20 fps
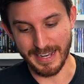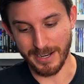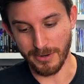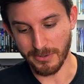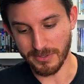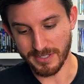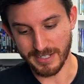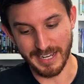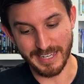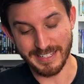
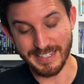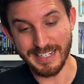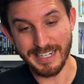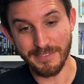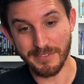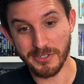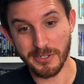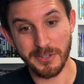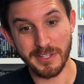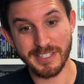out. I didn't
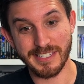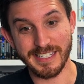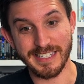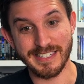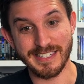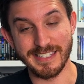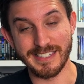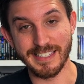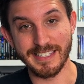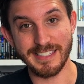even know this
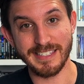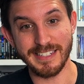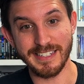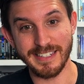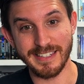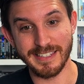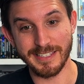existed.